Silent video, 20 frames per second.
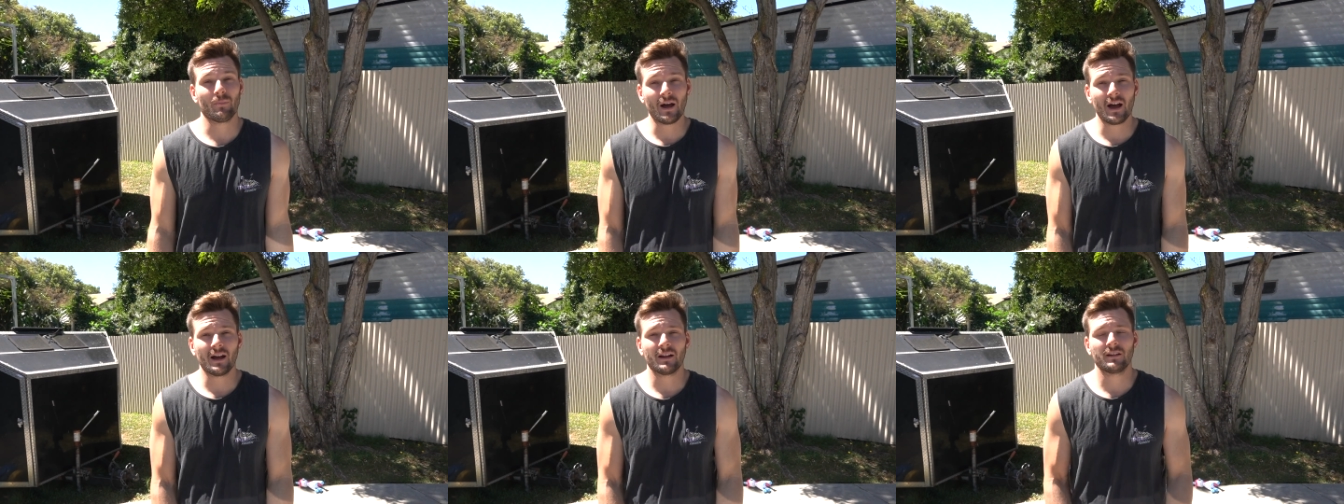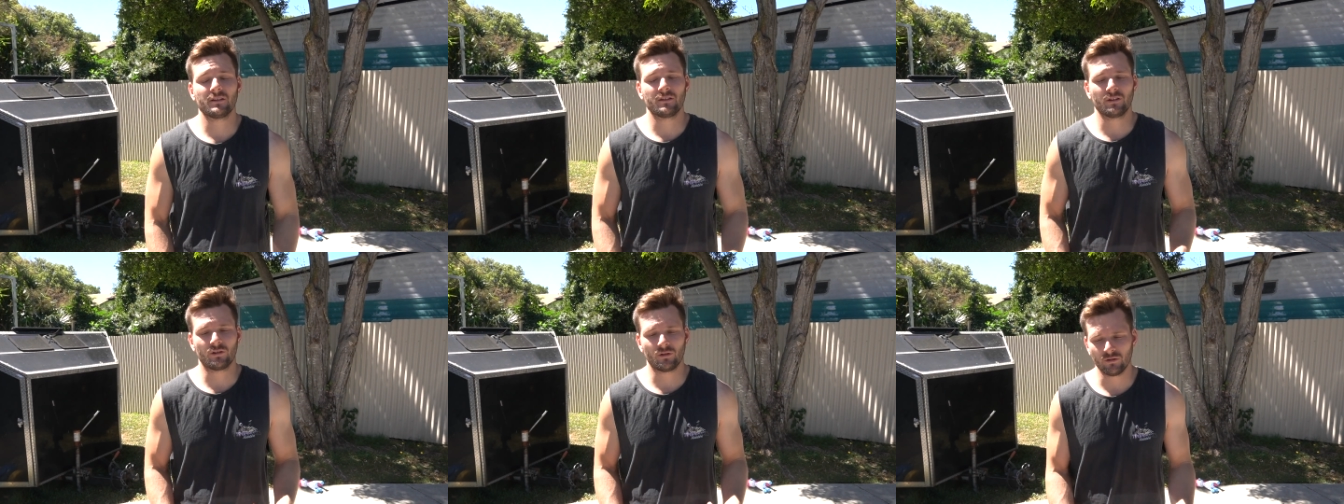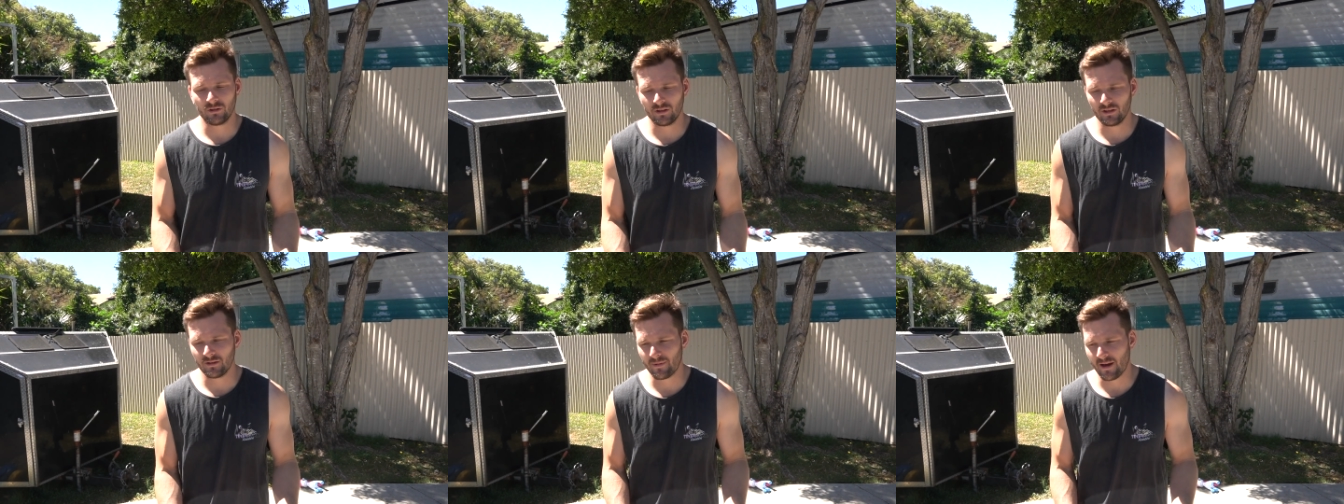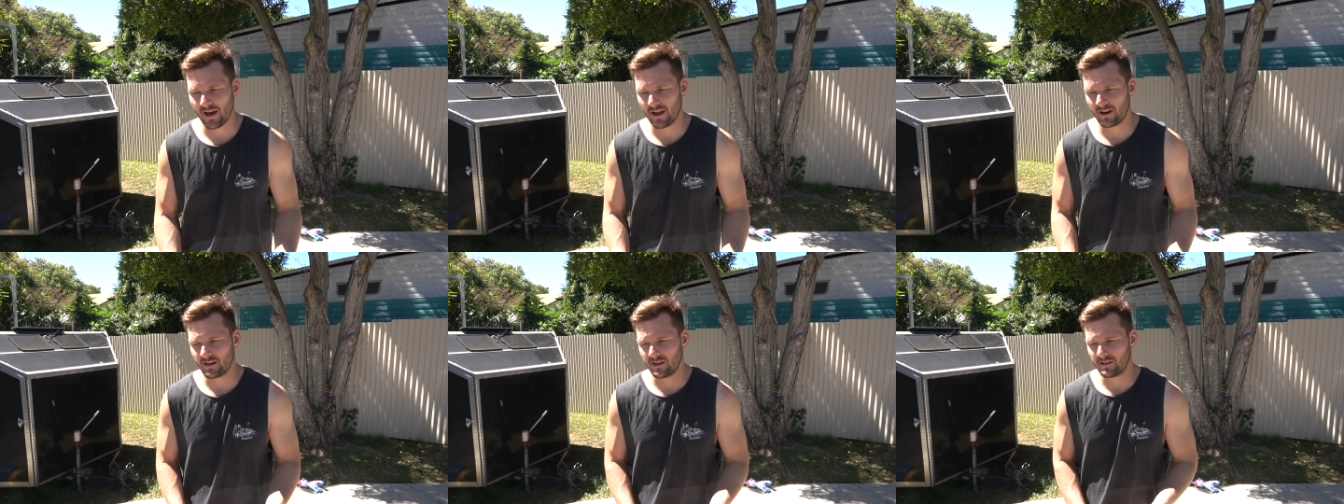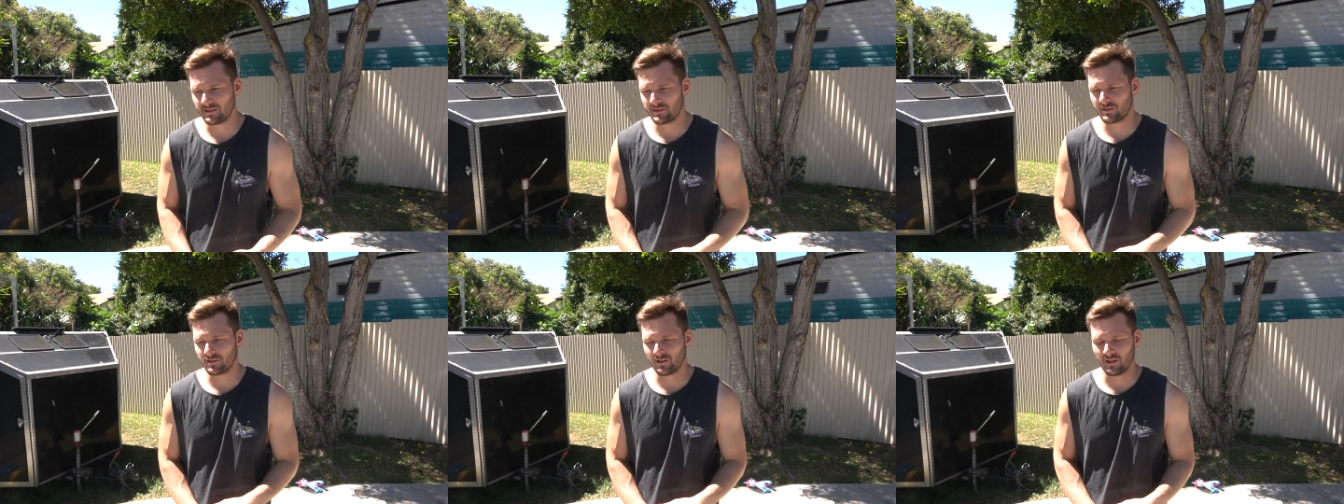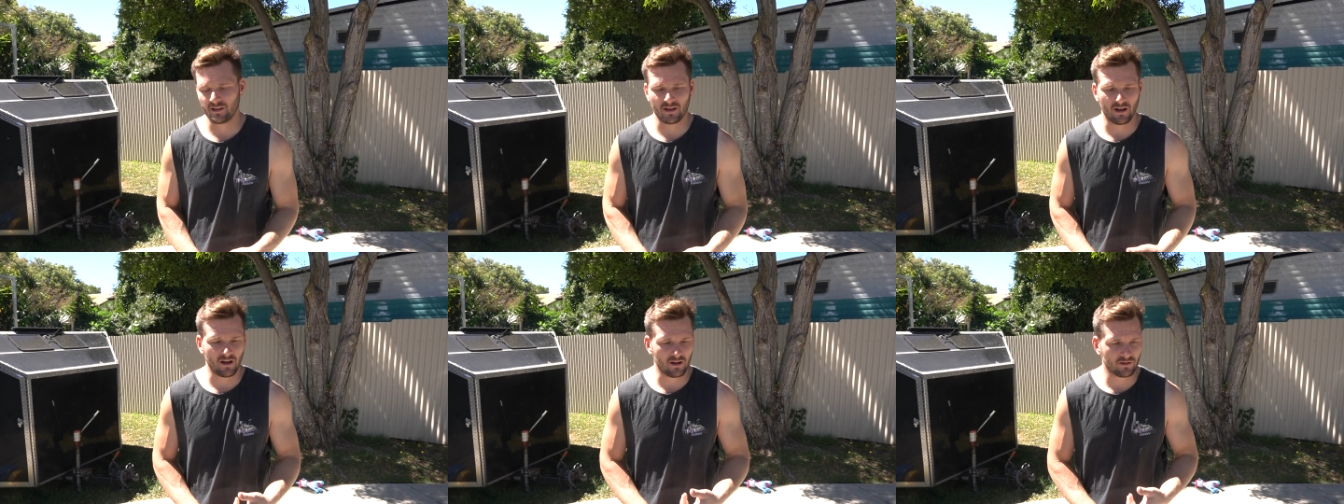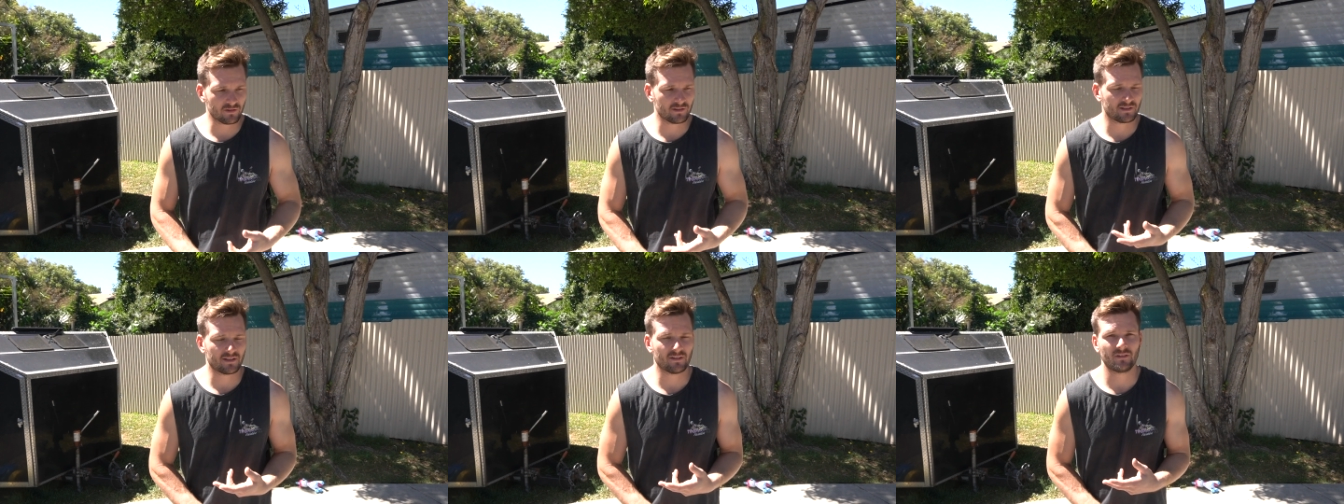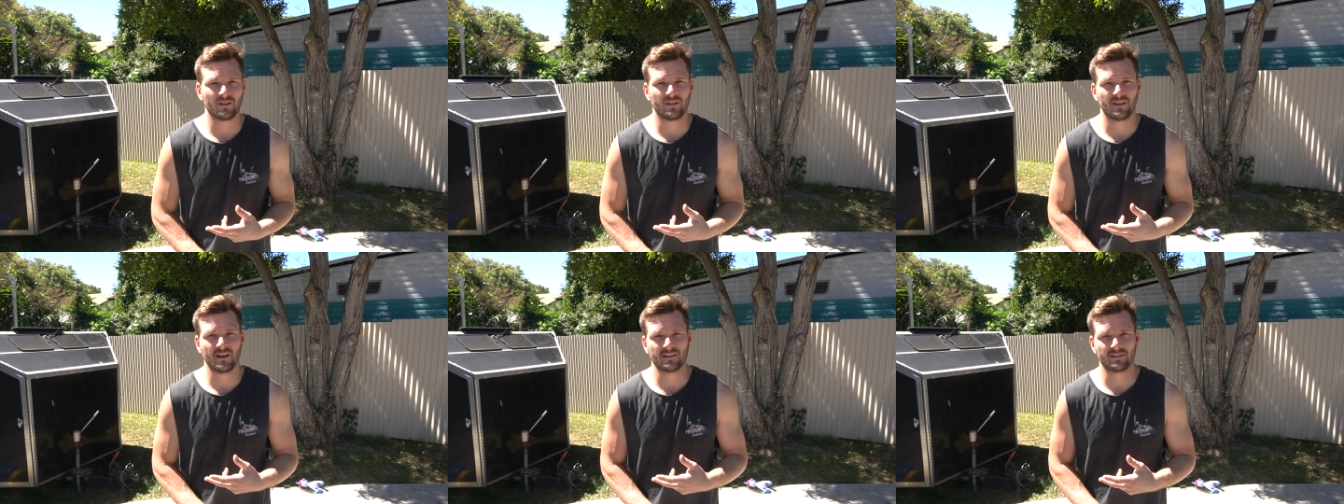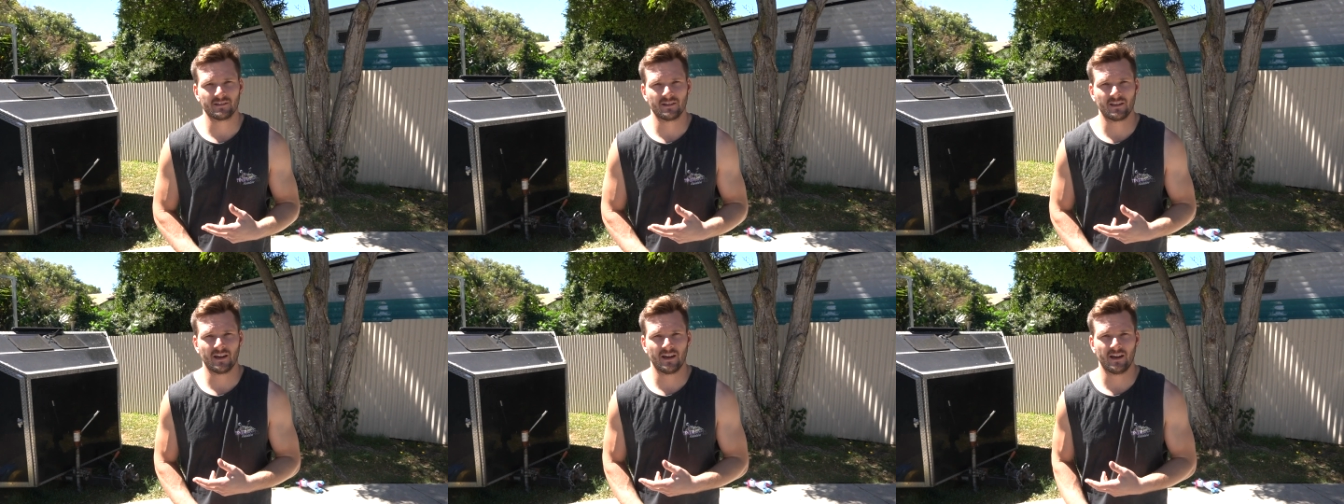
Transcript: But the good thing about it is it's got like 170,000 Ks,